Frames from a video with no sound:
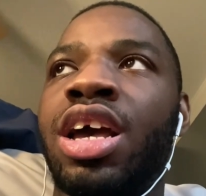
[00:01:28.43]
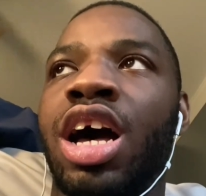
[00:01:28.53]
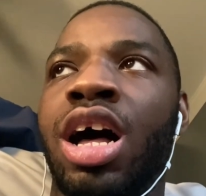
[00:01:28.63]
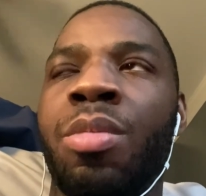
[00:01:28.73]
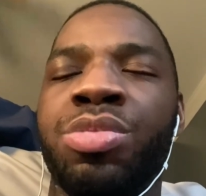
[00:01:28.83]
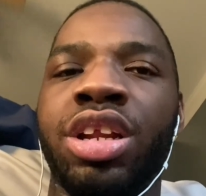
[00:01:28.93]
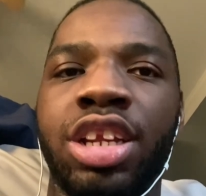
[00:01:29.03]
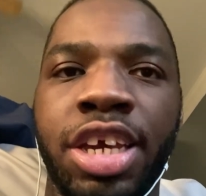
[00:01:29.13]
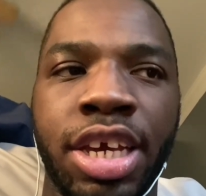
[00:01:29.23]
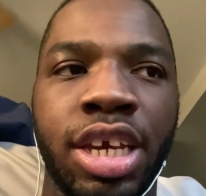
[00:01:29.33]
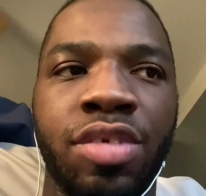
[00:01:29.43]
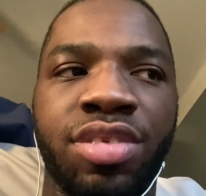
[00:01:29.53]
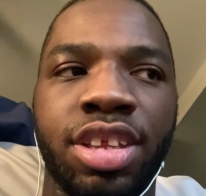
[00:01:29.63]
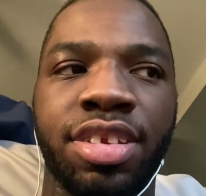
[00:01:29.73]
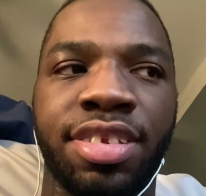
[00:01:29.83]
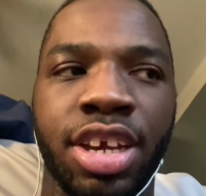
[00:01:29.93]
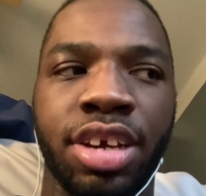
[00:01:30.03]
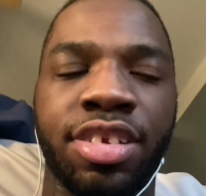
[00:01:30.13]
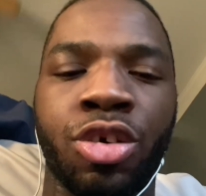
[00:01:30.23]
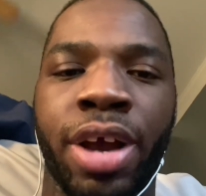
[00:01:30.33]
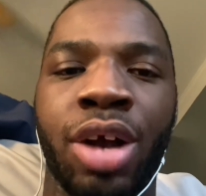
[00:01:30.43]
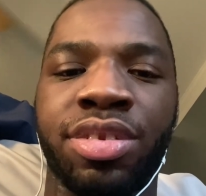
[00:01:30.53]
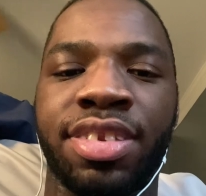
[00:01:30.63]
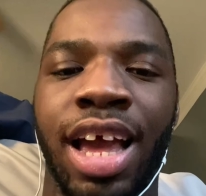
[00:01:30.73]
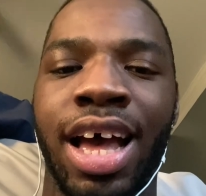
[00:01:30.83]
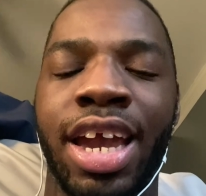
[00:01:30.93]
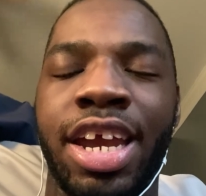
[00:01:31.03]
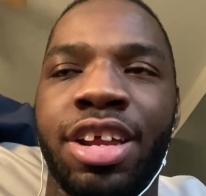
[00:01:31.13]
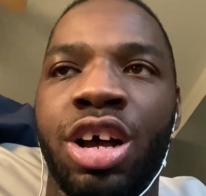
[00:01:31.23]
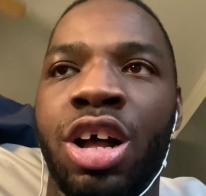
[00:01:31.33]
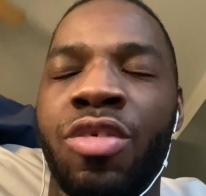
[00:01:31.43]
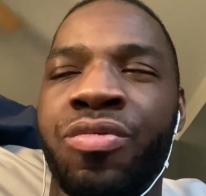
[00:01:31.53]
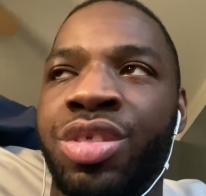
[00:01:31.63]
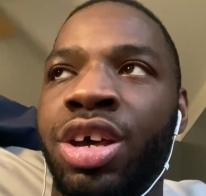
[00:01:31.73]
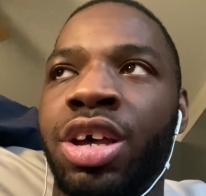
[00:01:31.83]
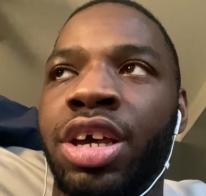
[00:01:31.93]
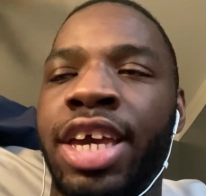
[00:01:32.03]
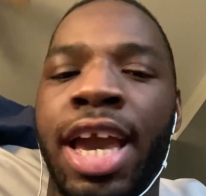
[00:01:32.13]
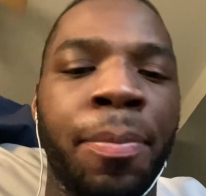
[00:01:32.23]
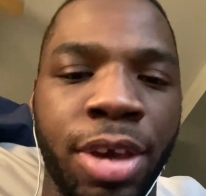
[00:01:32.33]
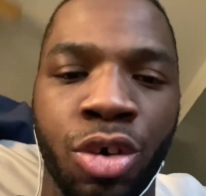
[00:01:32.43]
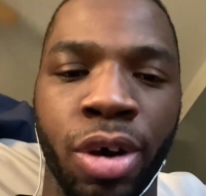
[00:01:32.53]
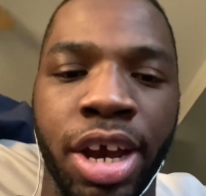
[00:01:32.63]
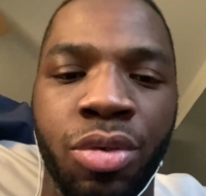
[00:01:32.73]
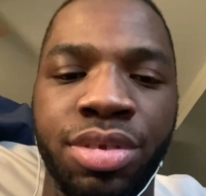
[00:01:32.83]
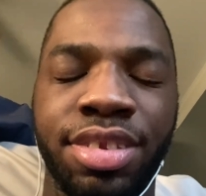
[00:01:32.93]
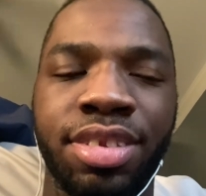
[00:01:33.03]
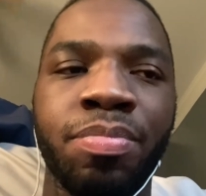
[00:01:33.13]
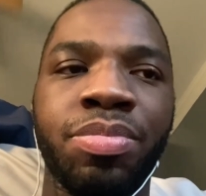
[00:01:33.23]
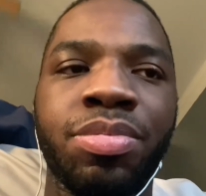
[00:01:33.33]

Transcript: the leaves and the sticks that are outside of the camping grounds.